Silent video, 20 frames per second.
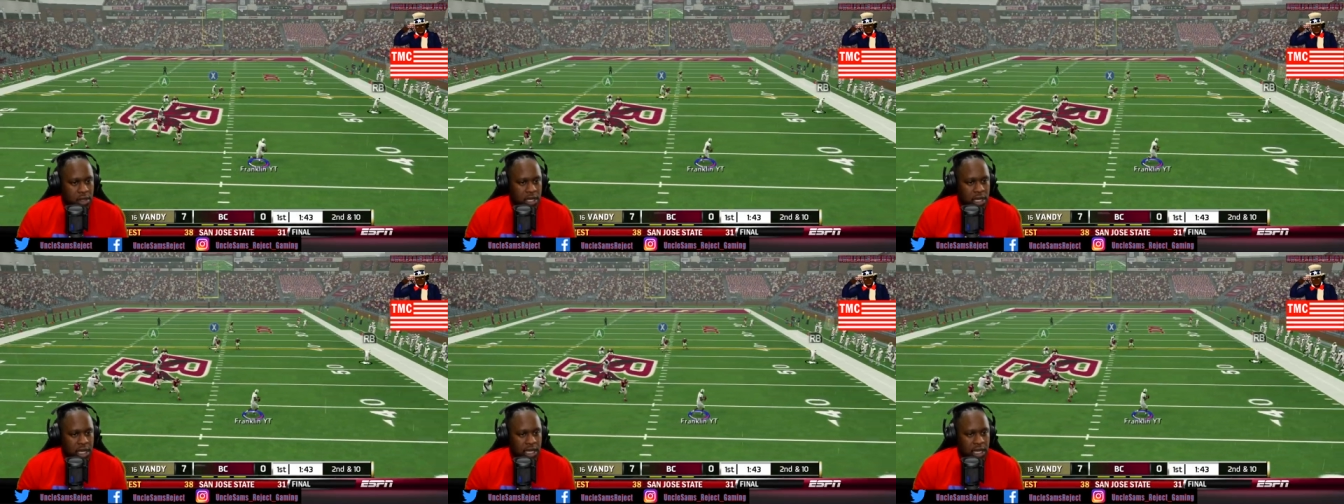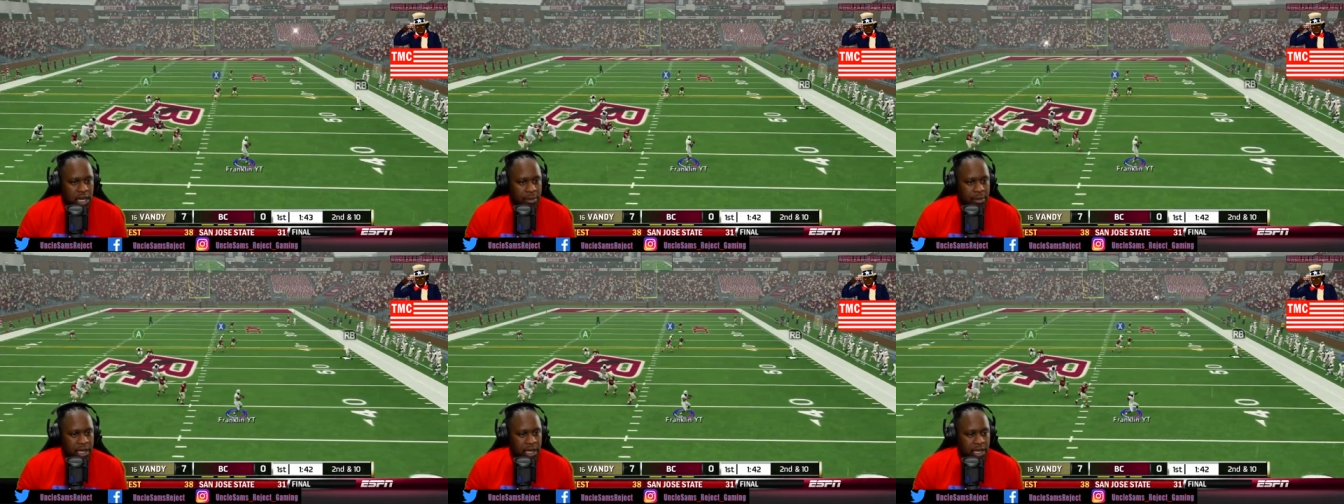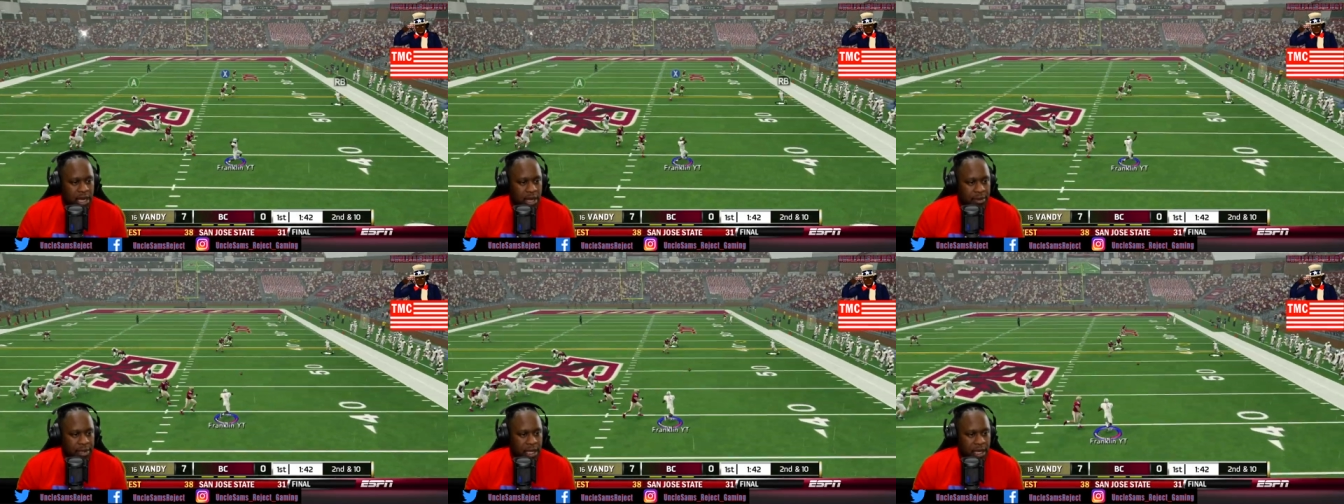Cut it up. Cut it
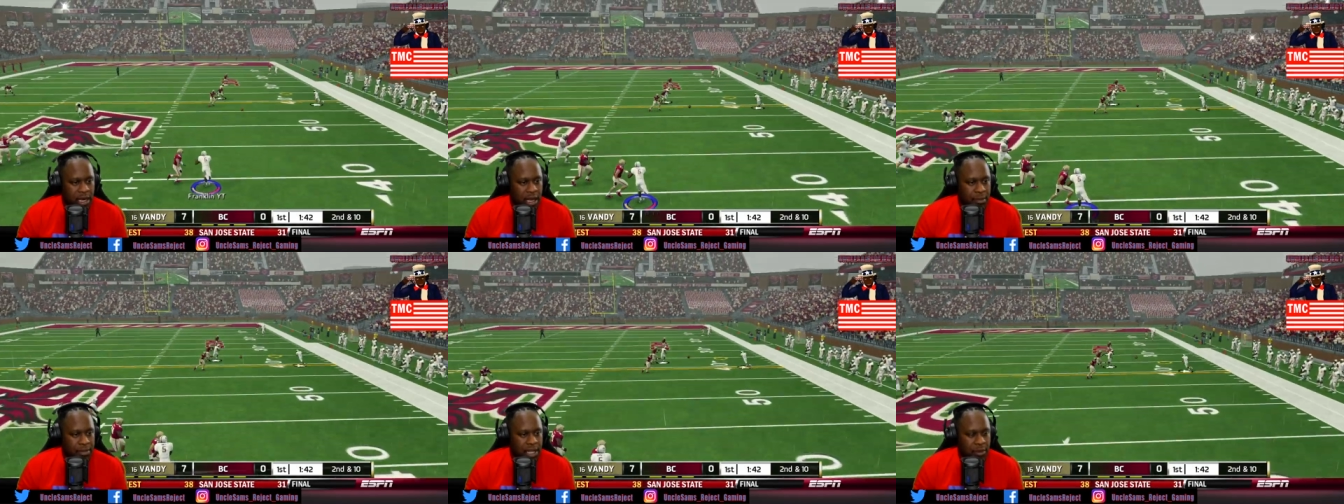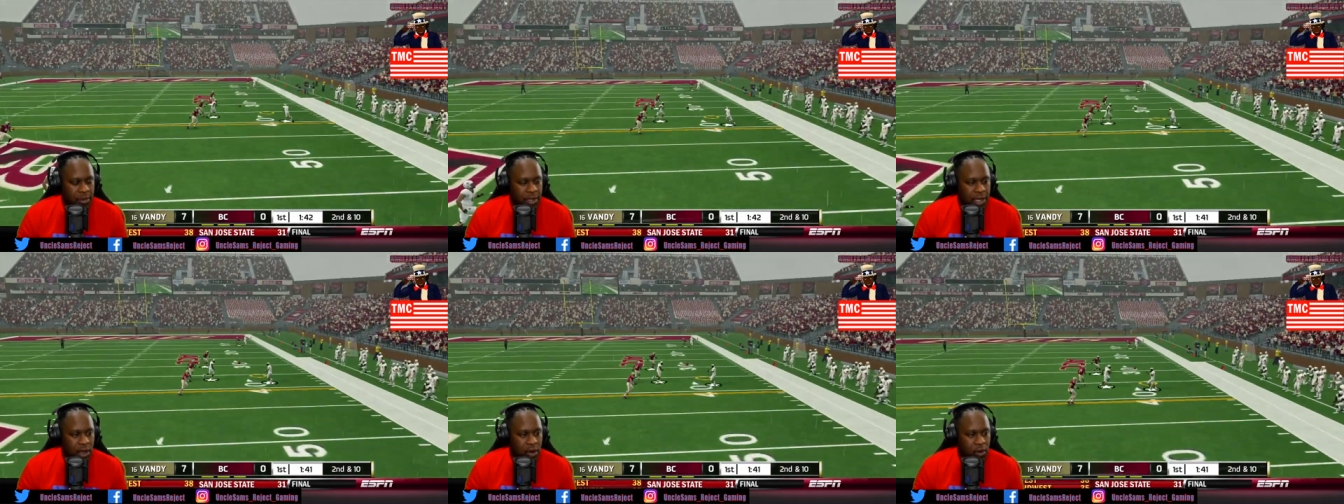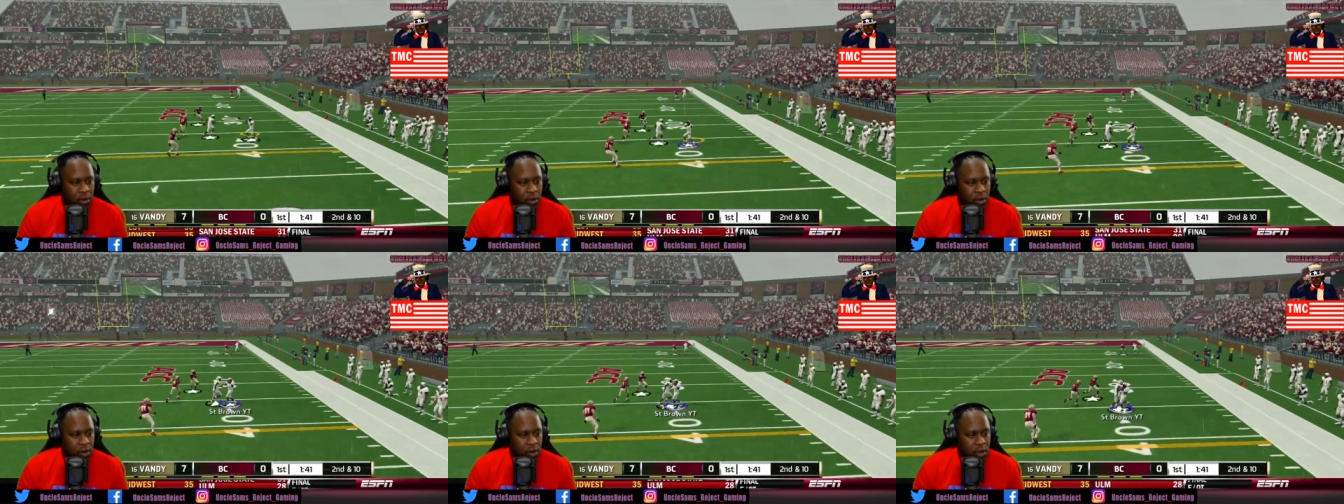up. Cut it up. There we go.
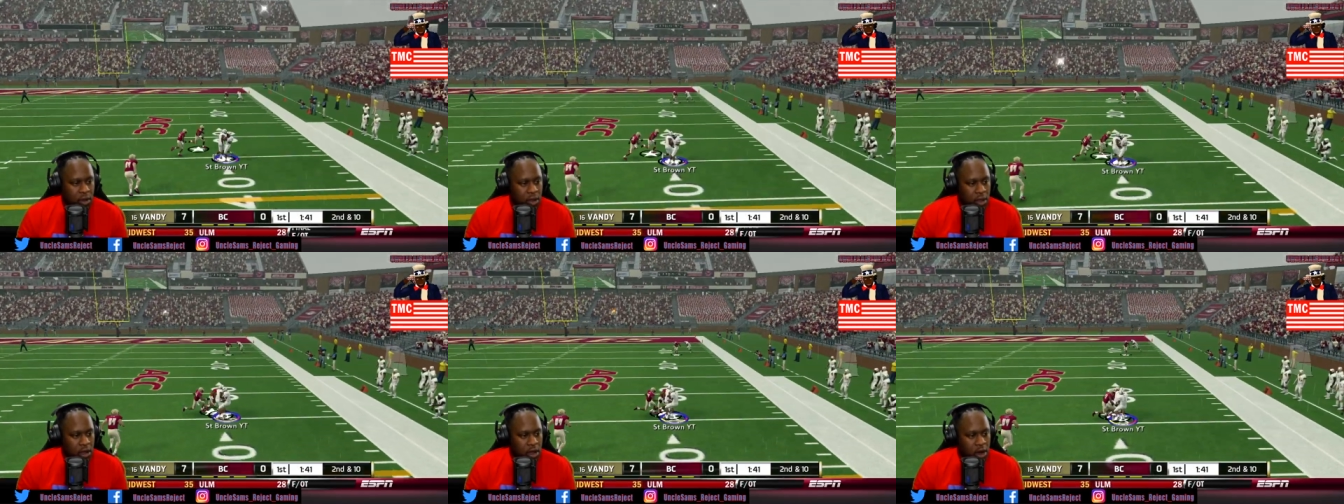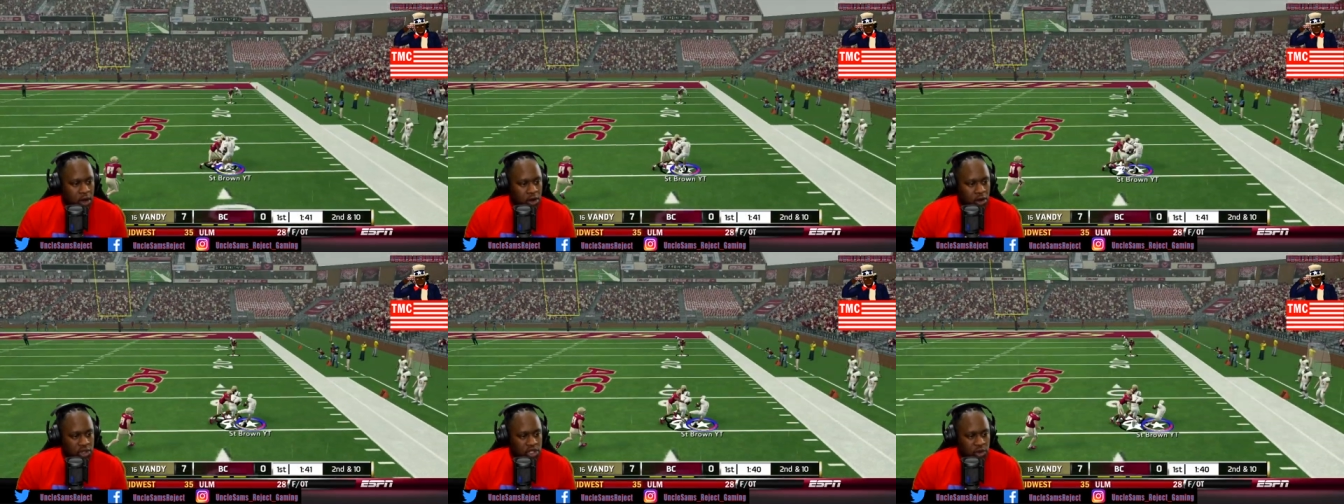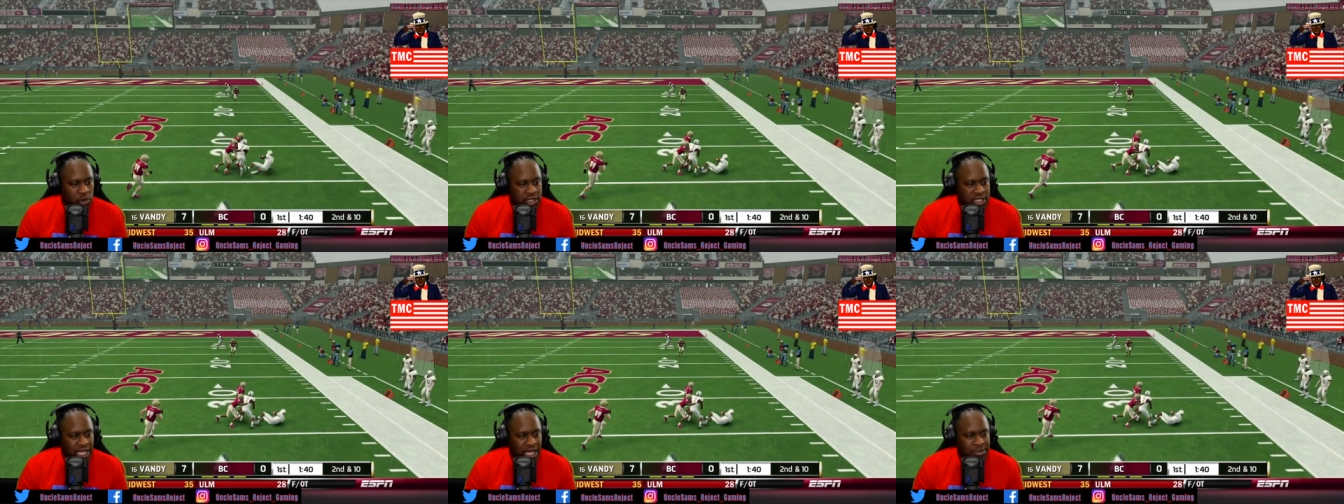Hold on to
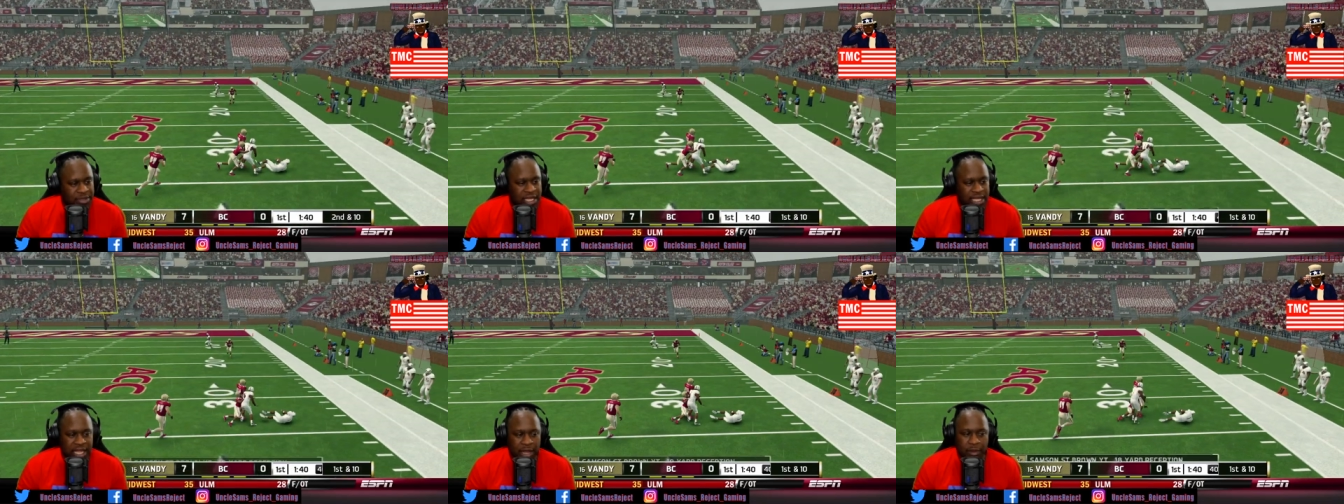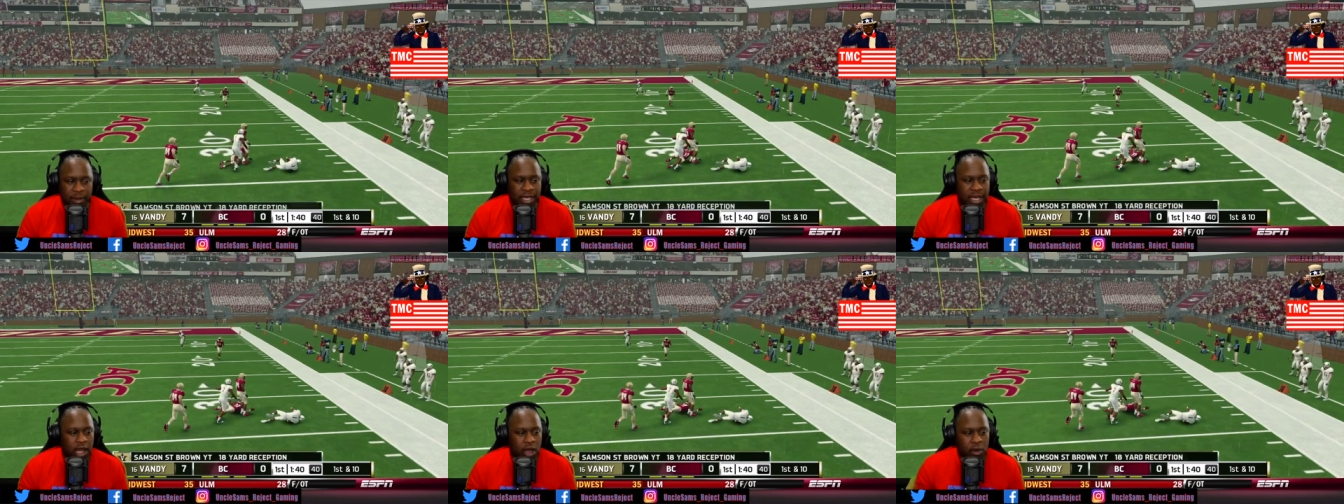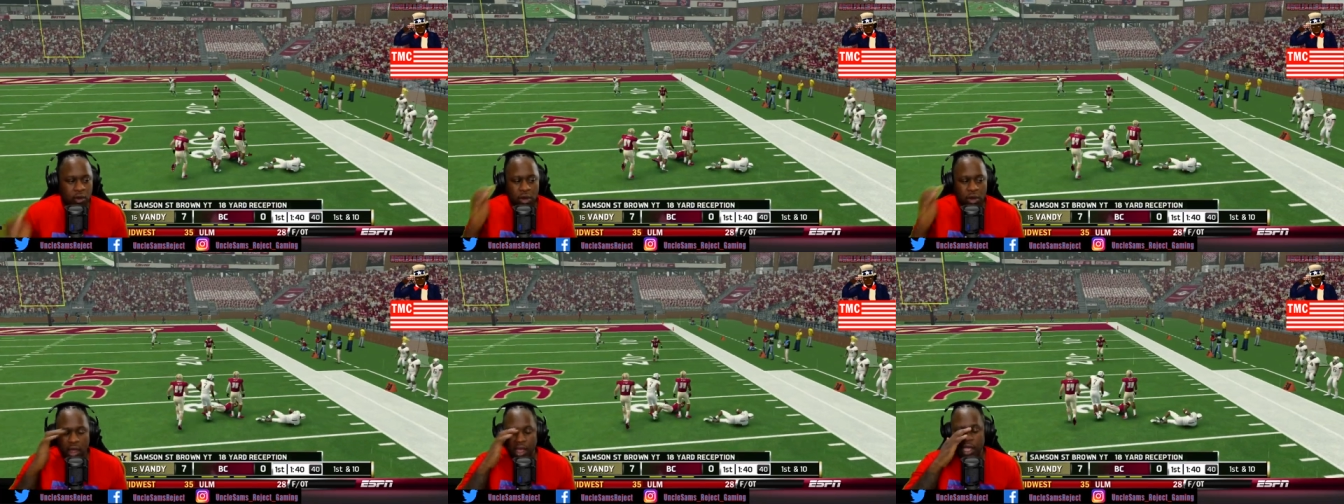a Samson. There we go.